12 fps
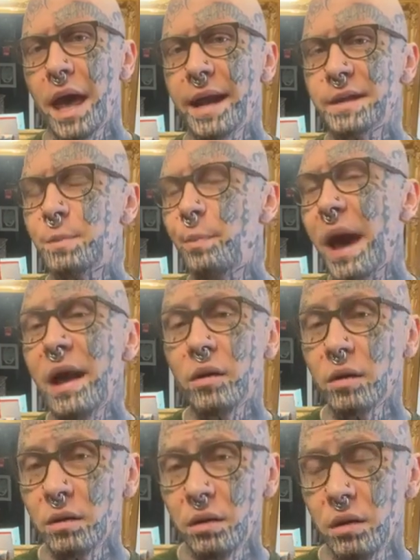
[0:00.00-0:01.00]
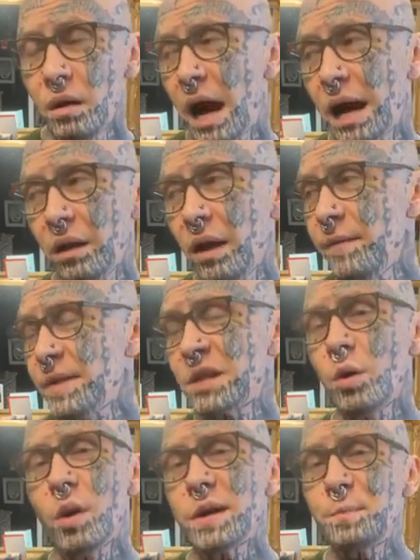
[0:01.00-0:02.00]
And it's better, I love
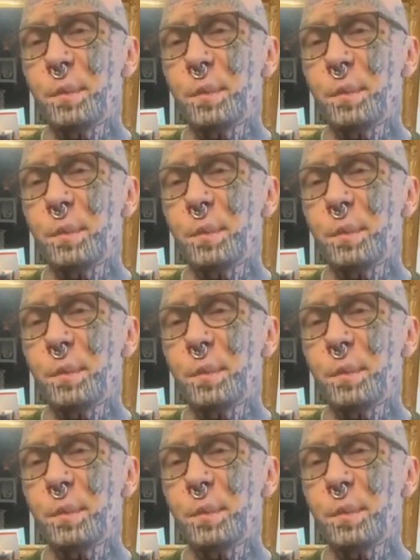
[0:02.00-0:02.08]
this quote,